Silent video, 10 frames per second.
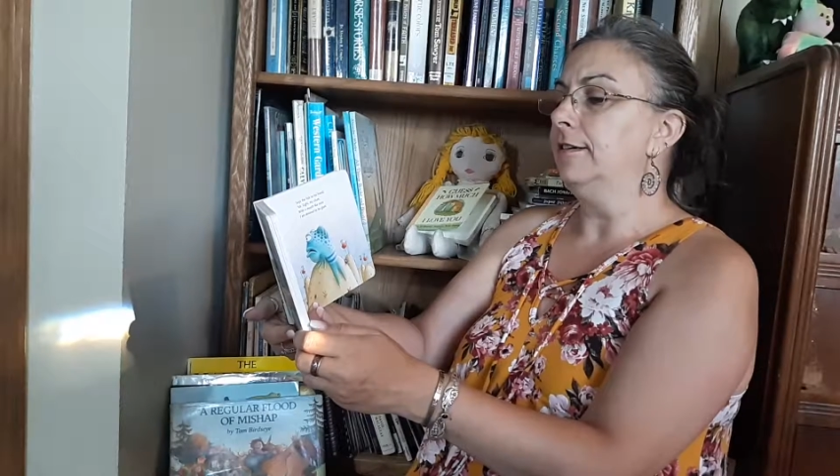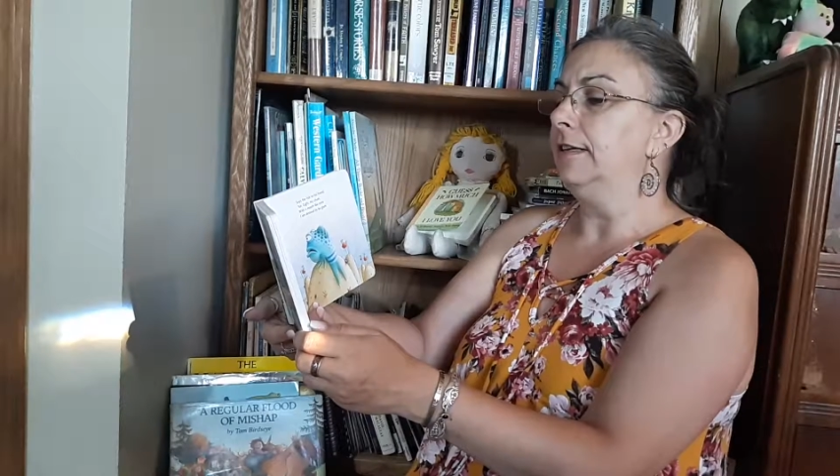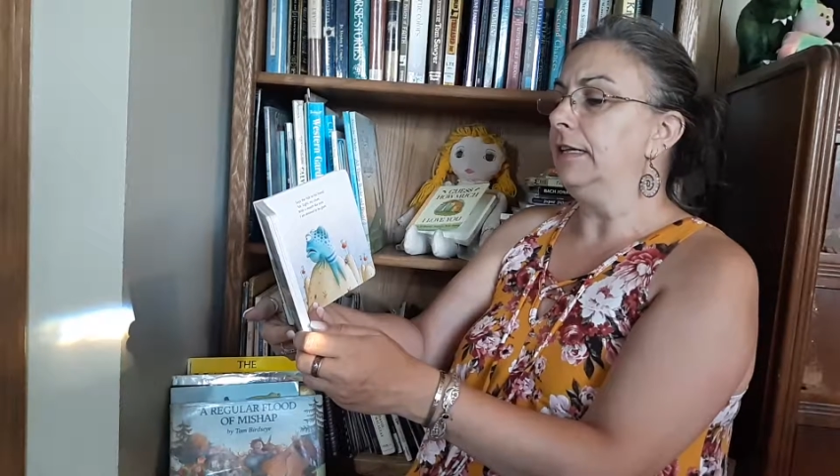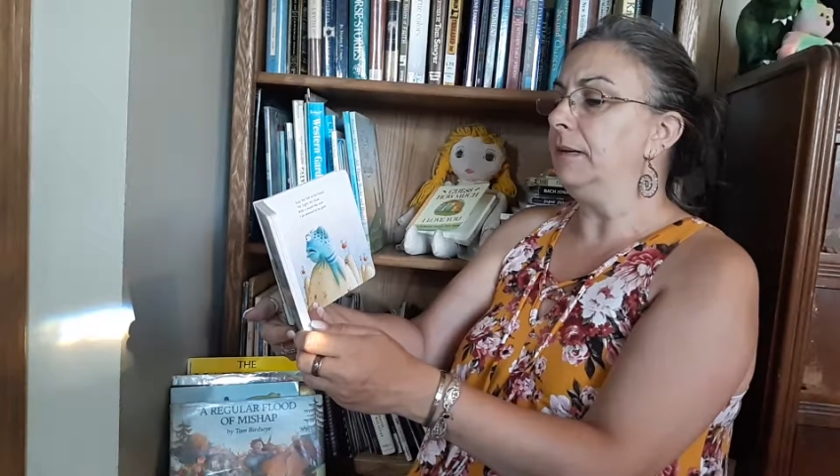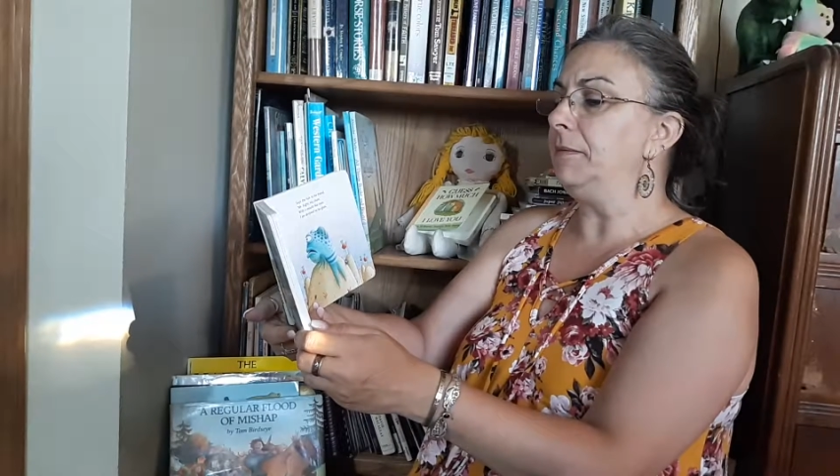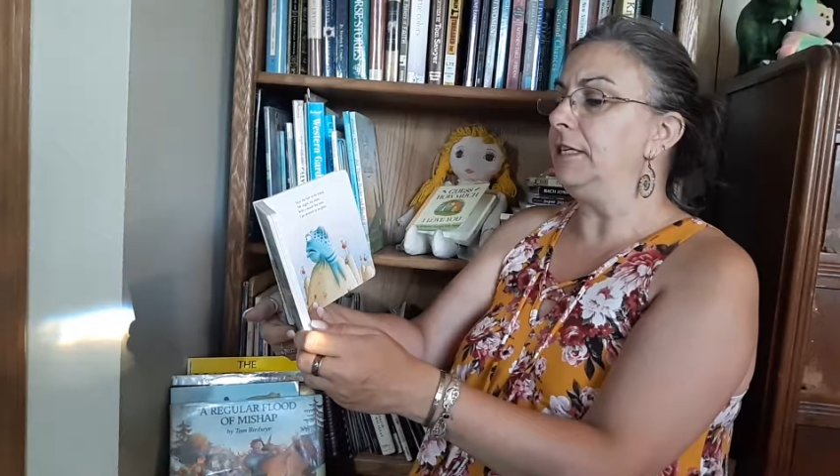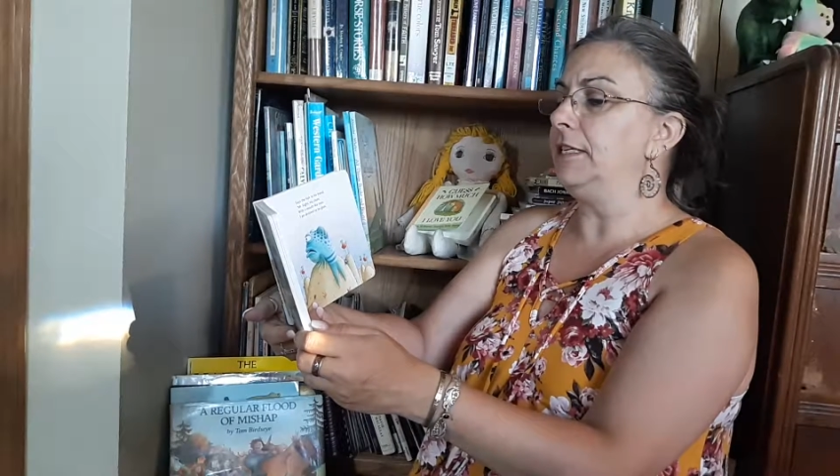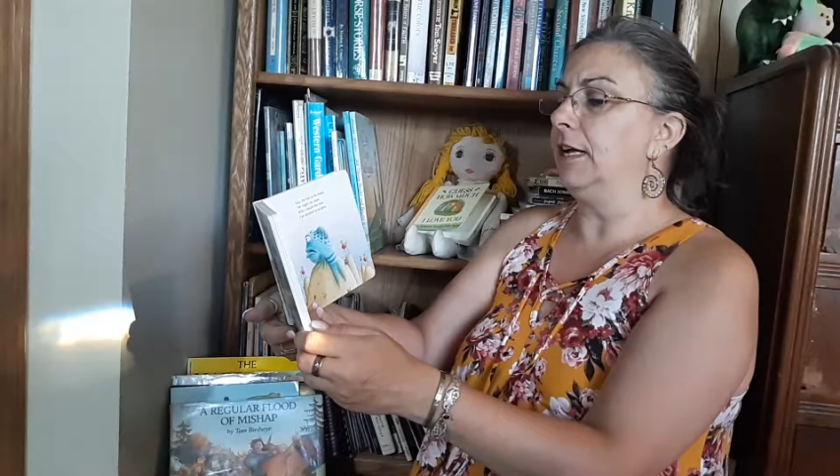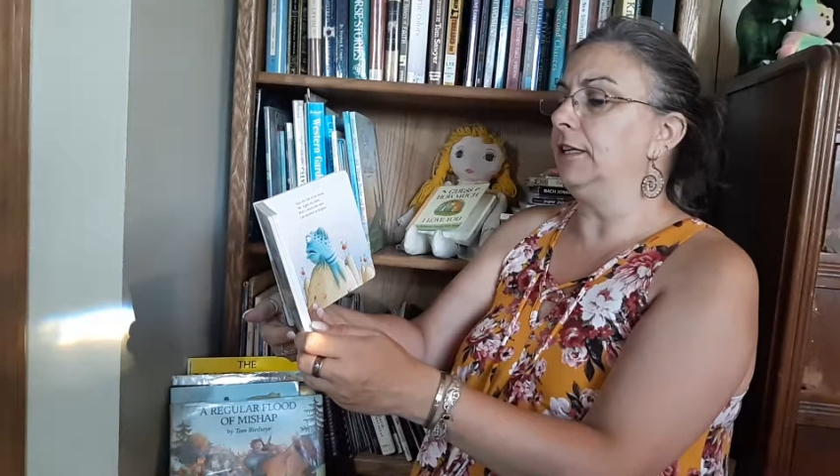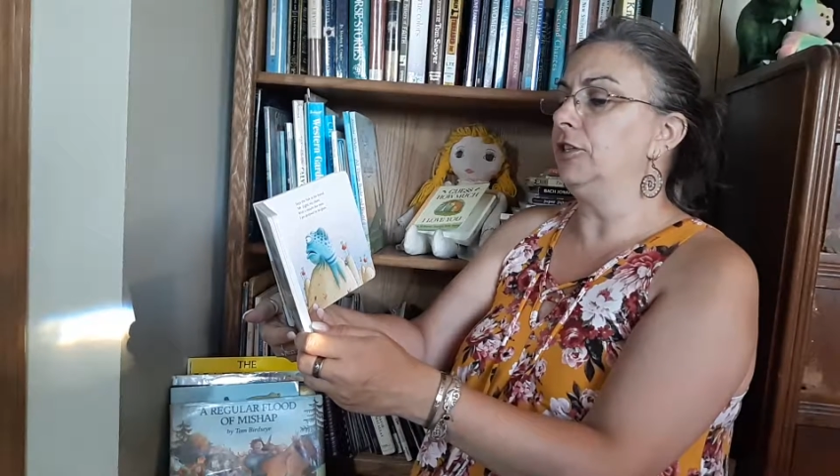let me
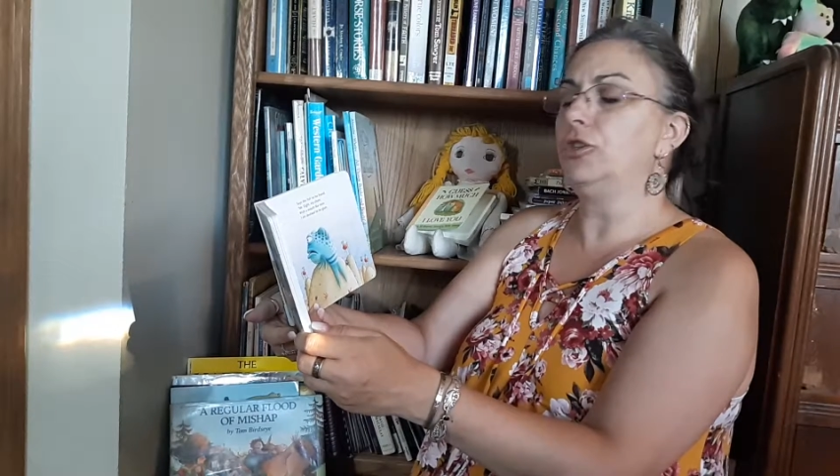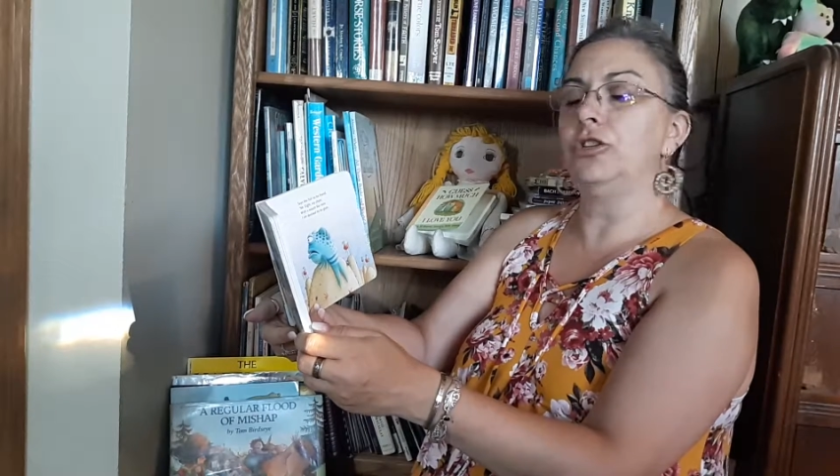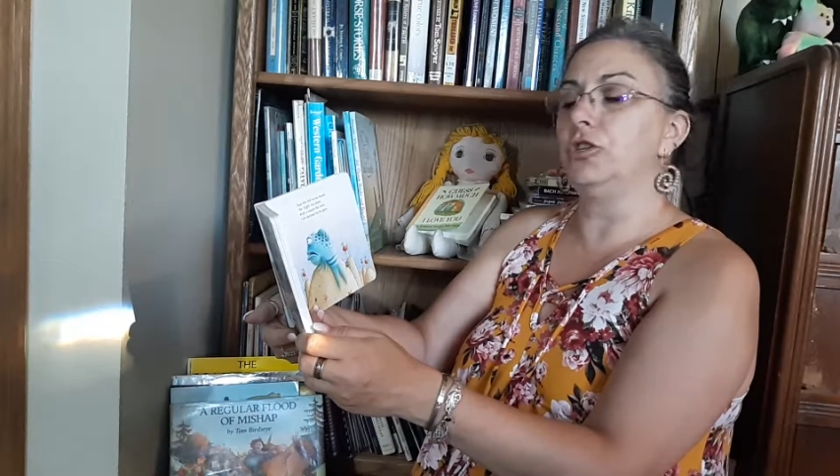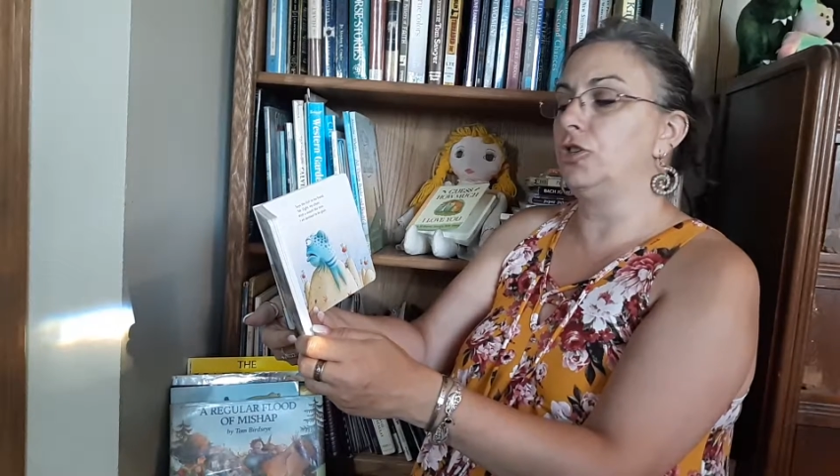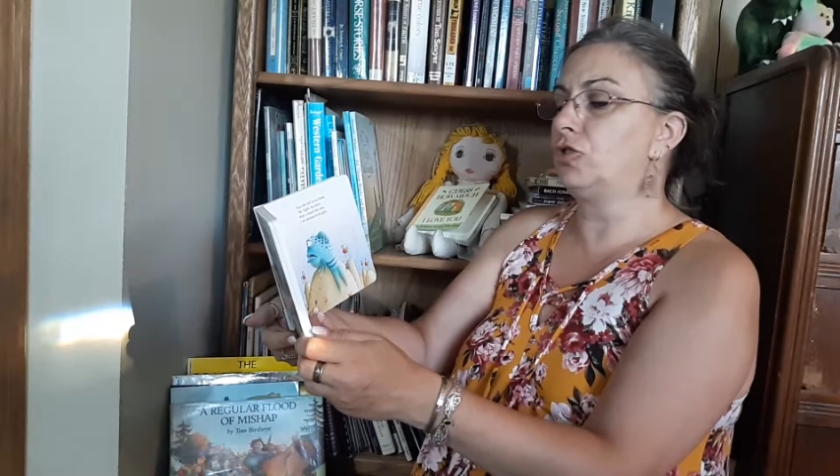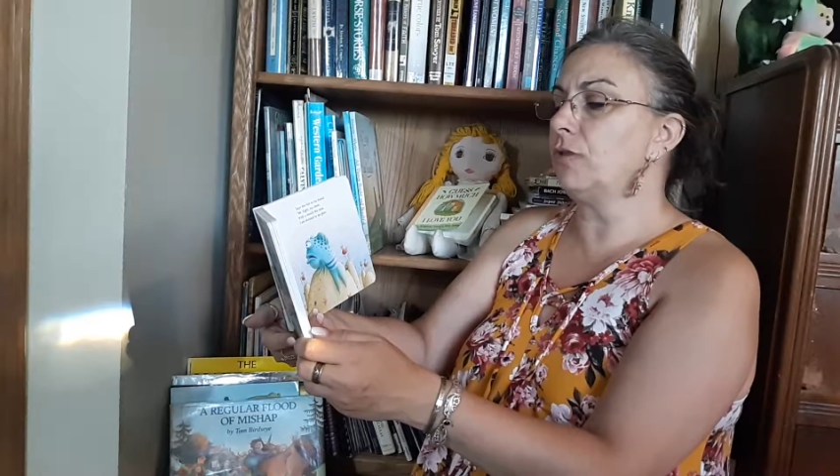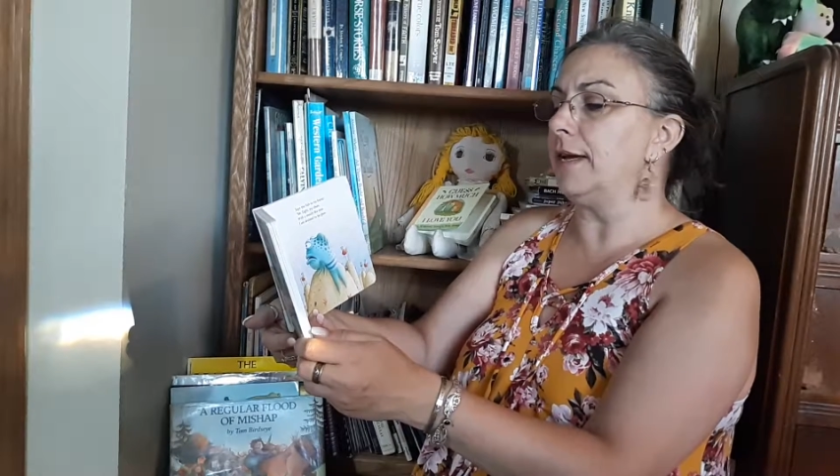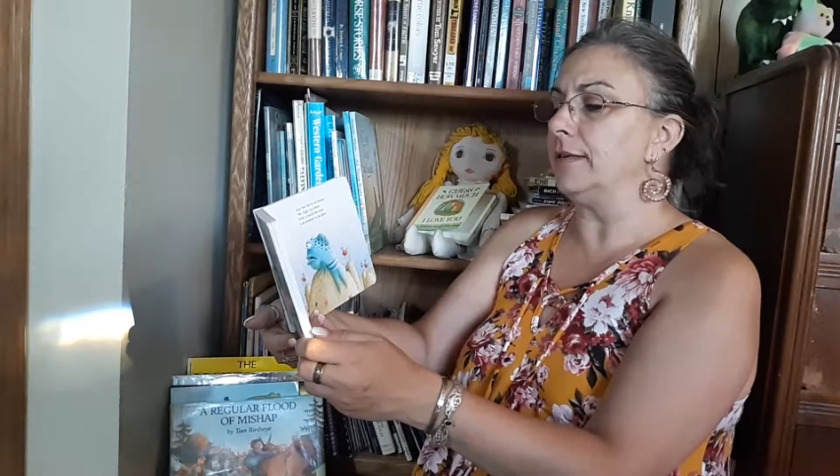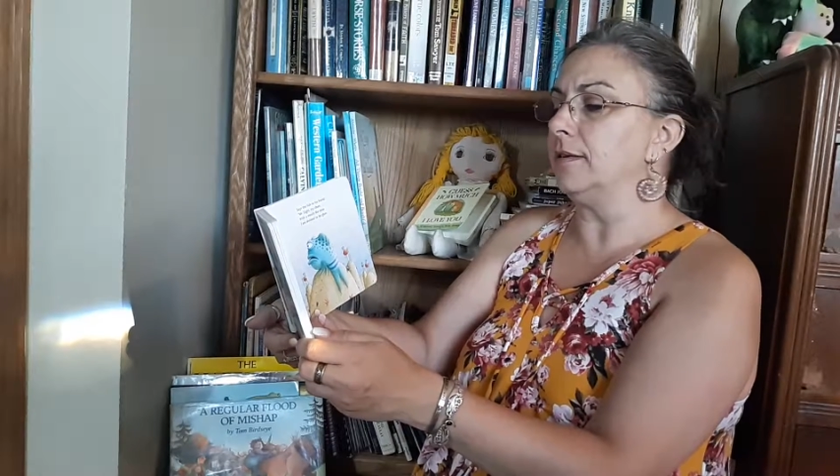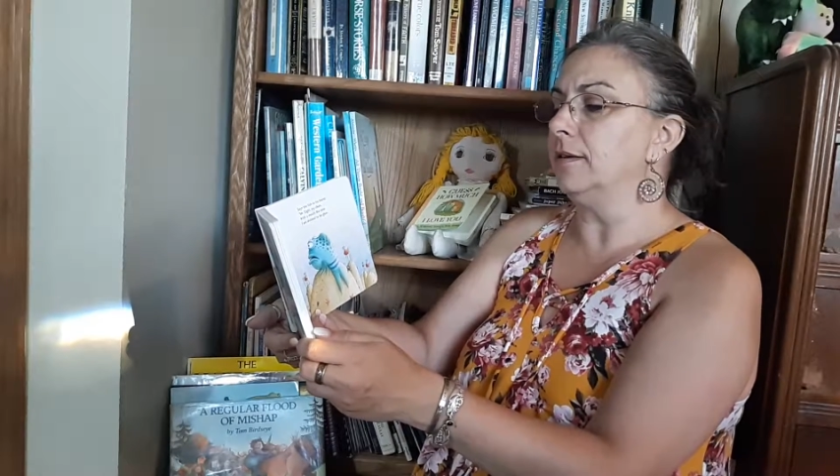tell it to you
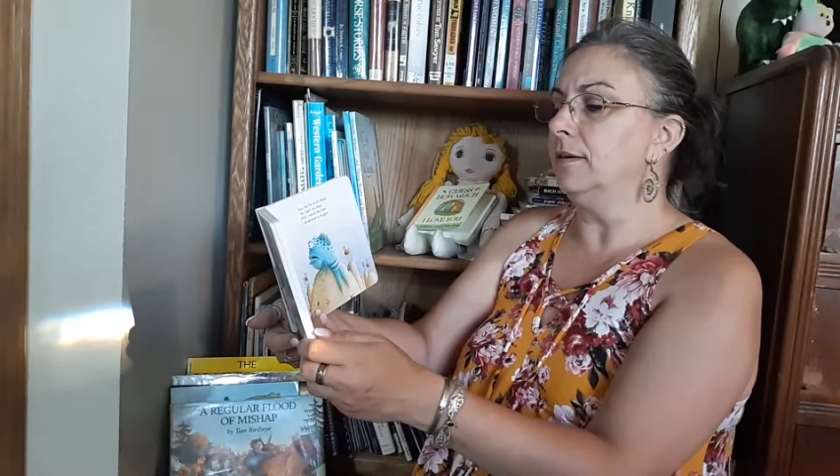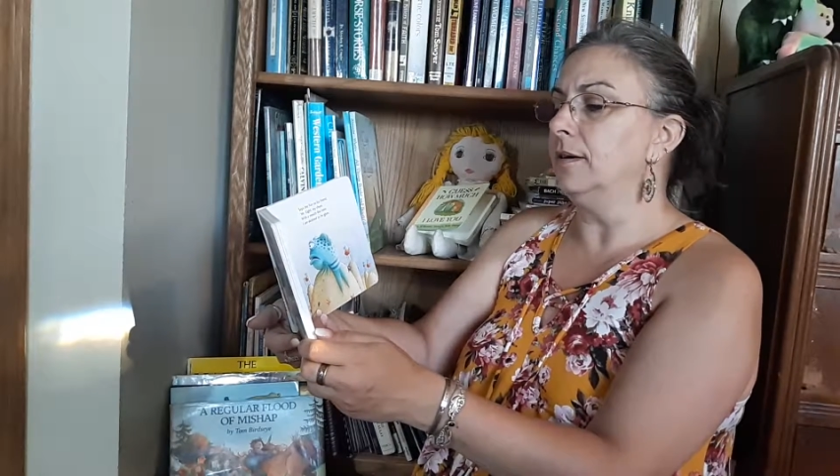straight.